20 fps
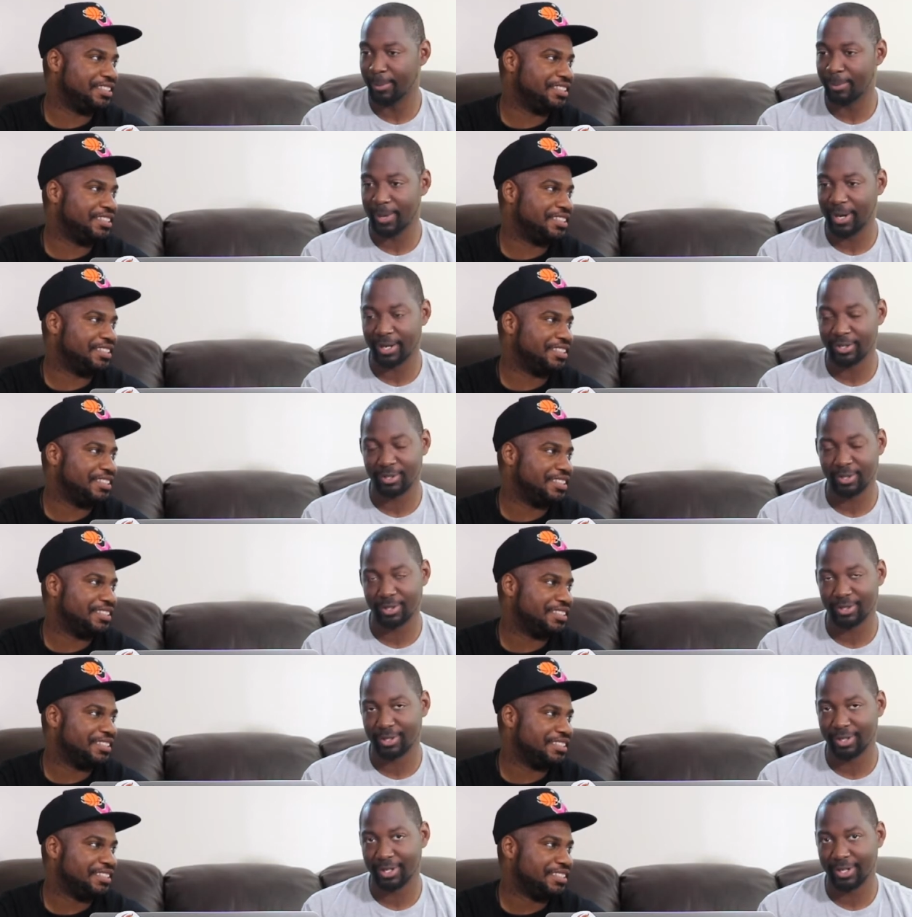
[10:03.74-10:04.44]
Speaker 1: Yeah,
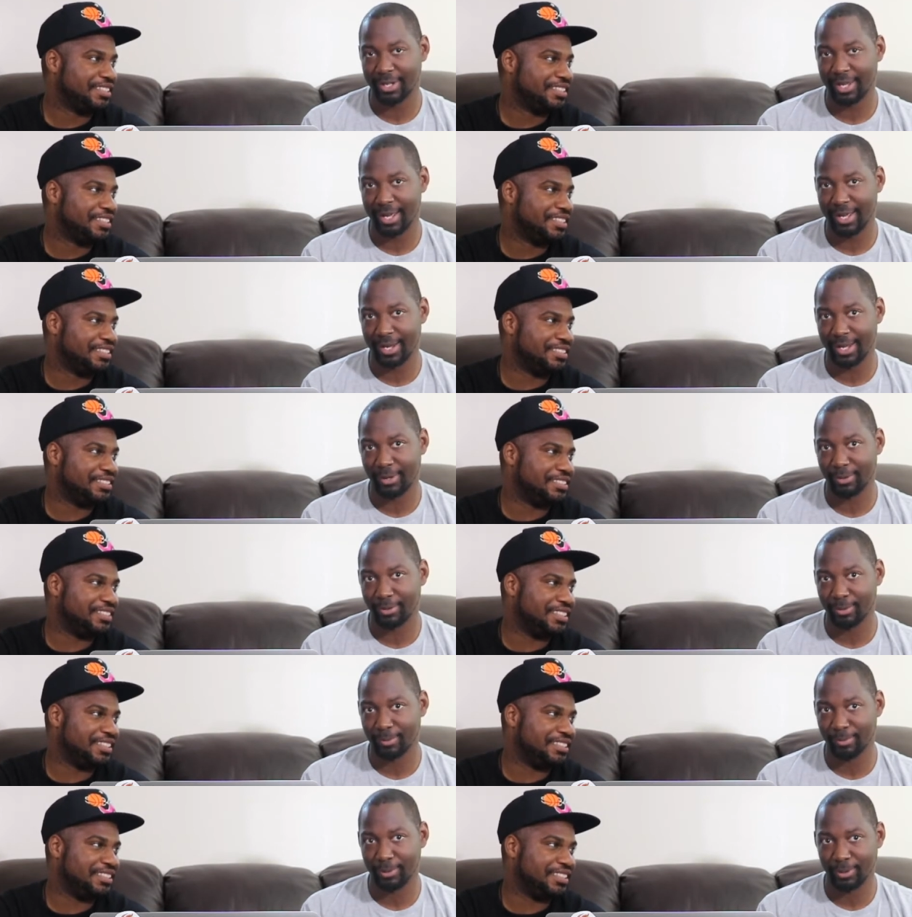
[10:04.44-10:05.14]
but I just thought,
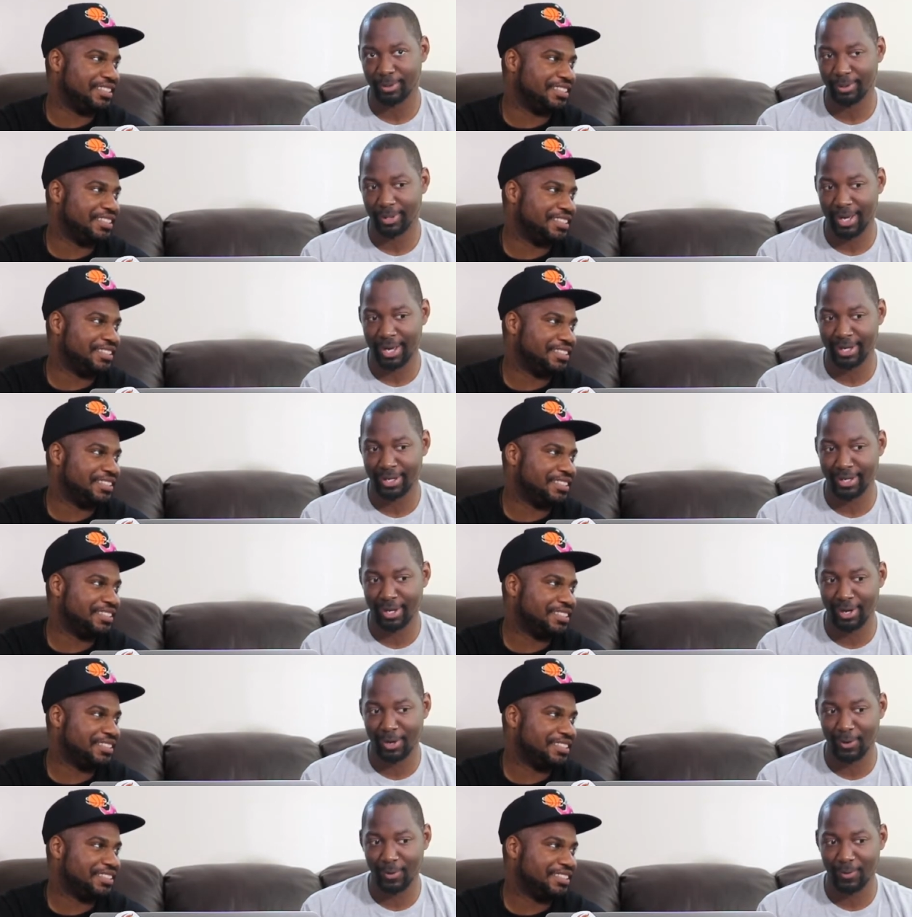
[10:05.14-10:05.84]
yeah, DC.
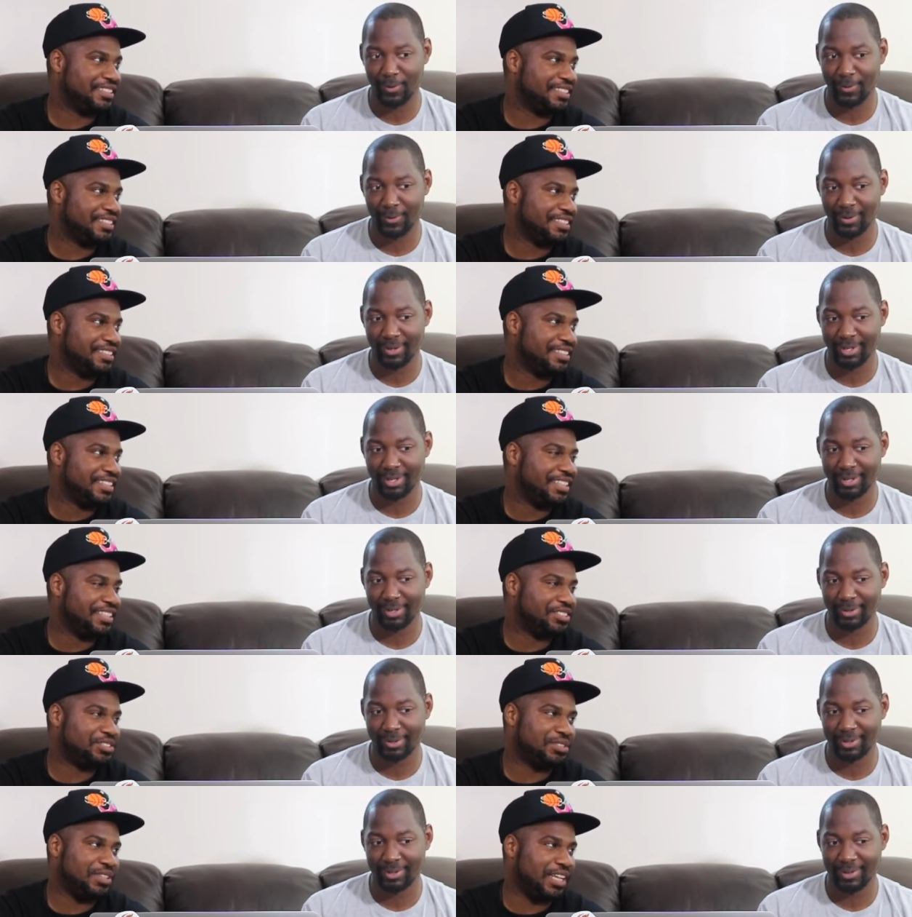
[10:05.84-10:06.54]
Cool. I know.
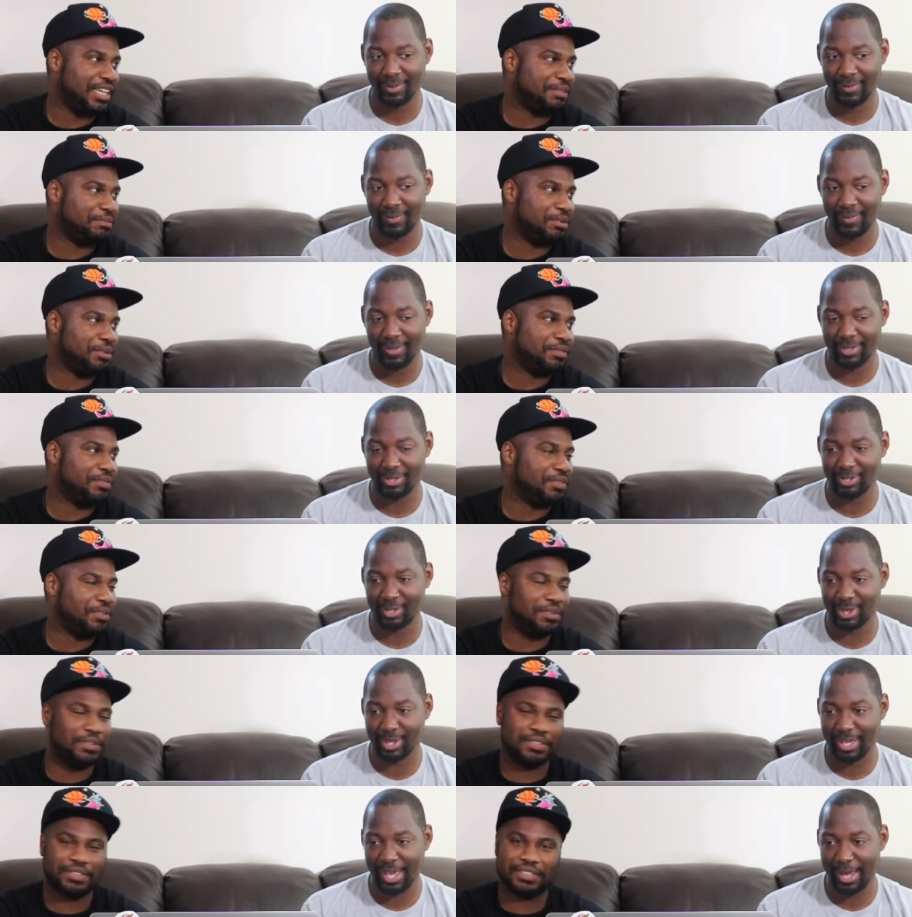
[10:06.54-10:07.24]
It's too
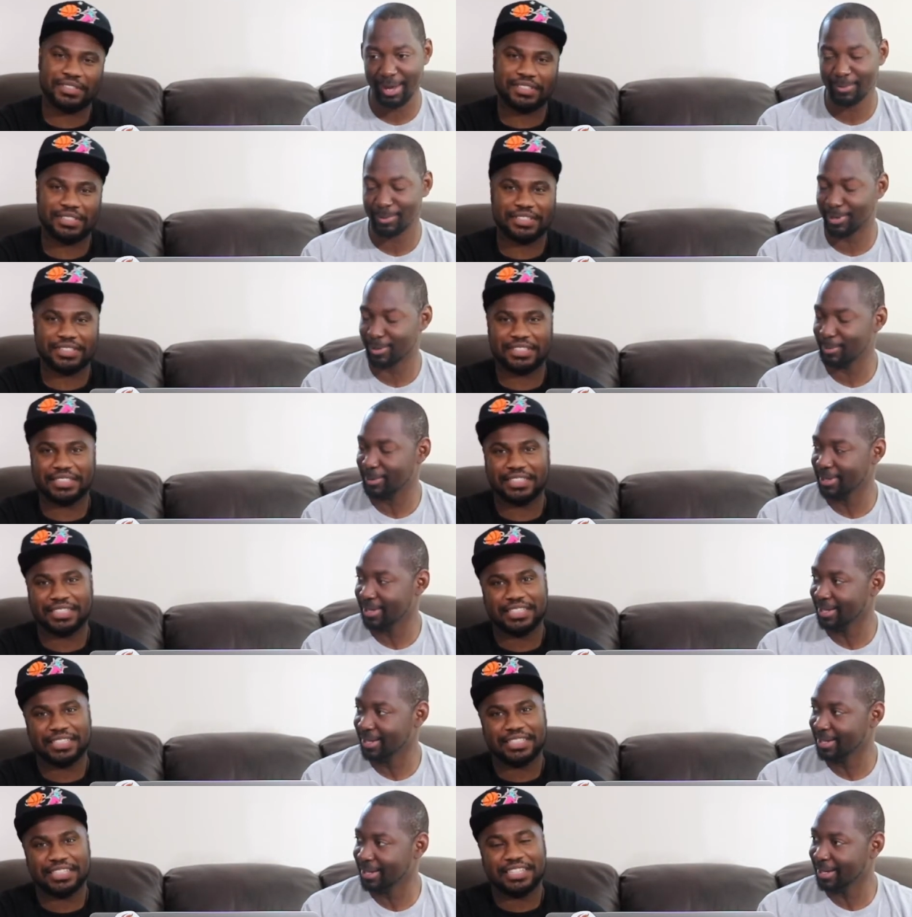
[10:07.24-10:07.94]
late. Move it just
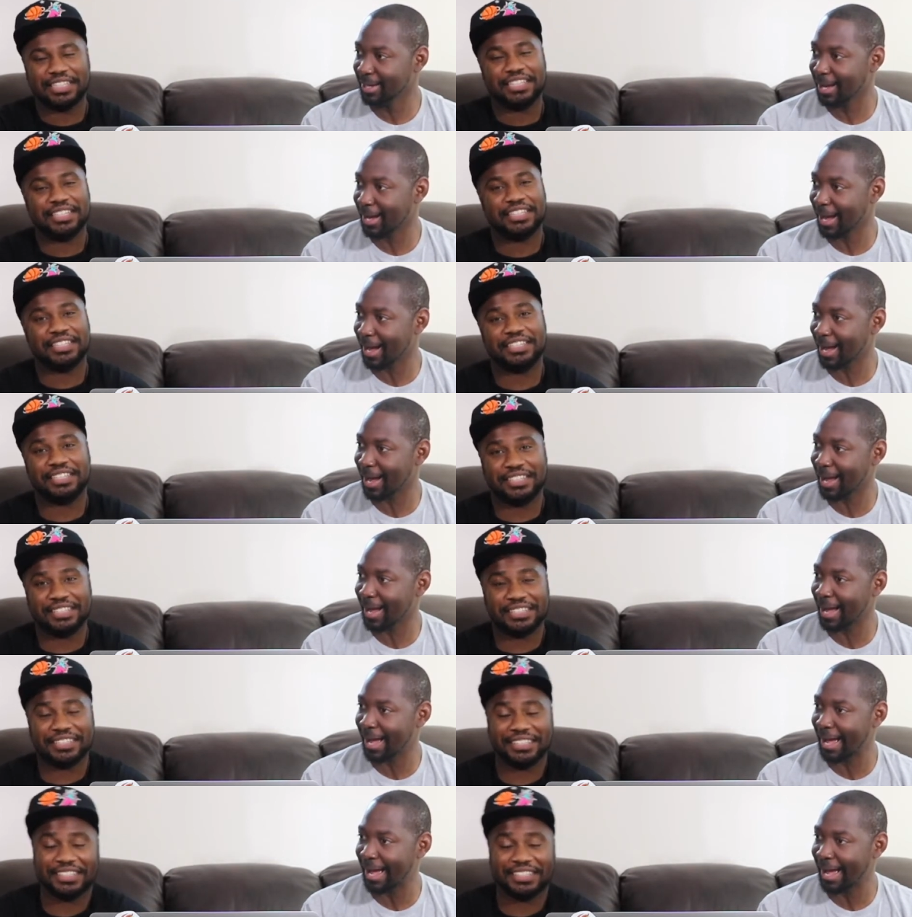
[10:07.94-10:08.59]
came to me.